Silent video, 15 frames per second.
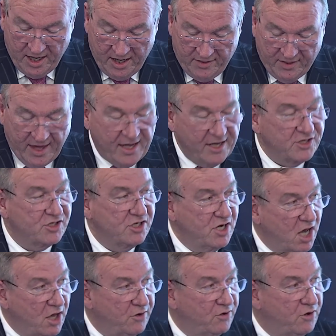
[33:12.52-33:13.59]
there is
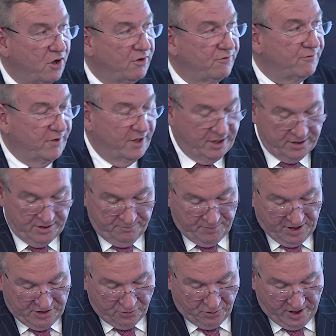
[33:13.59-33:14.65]
no conflict
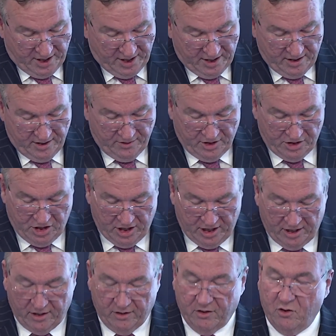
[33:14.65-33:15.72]
between the duty
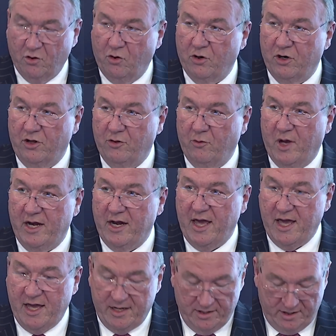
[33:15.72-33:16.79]
to the court on the one
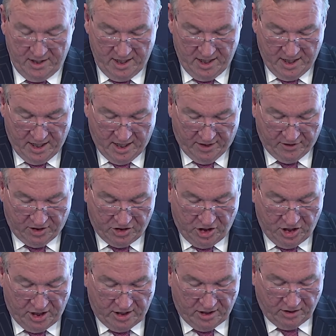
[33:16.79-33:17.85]
hand and the
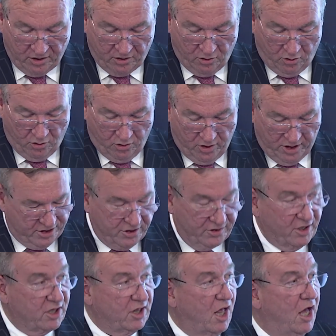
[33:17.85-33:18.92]
duty to the
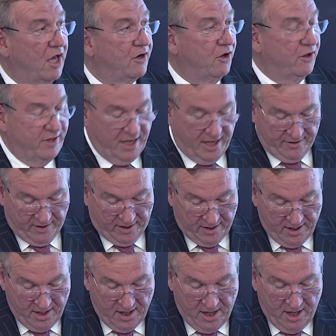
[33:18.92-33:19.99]
client on the other,
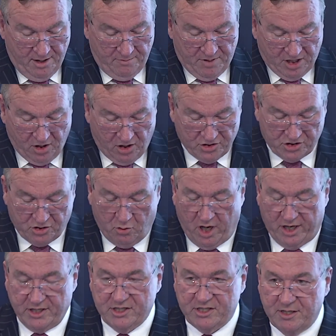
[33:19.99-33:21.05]
because
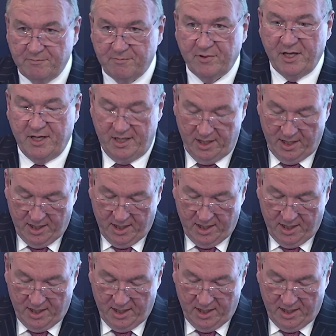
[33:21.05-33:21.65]
quite simply